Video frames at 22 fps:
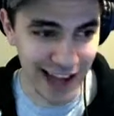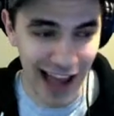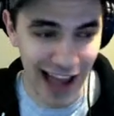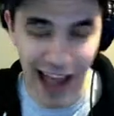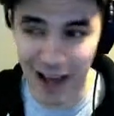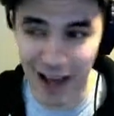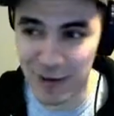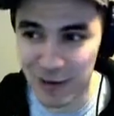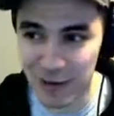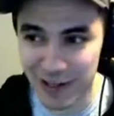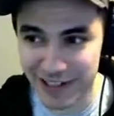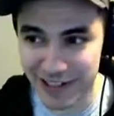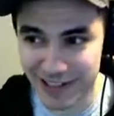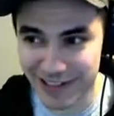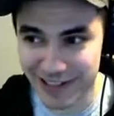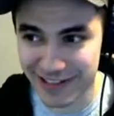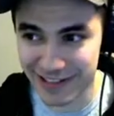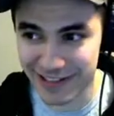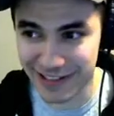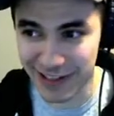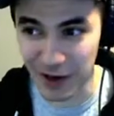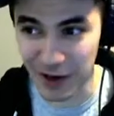
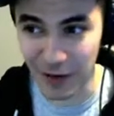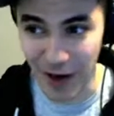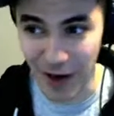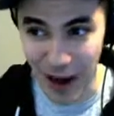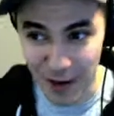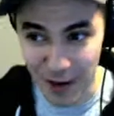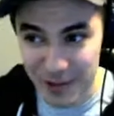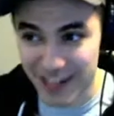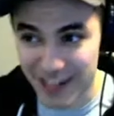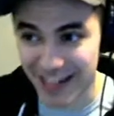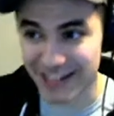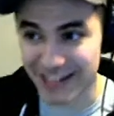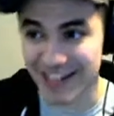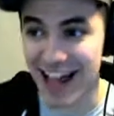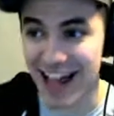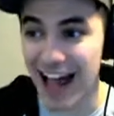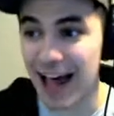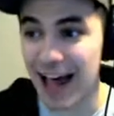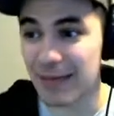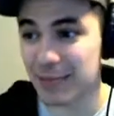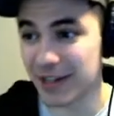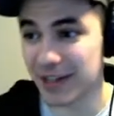on
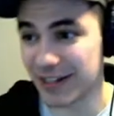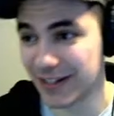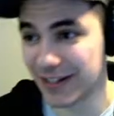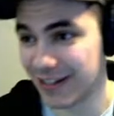top.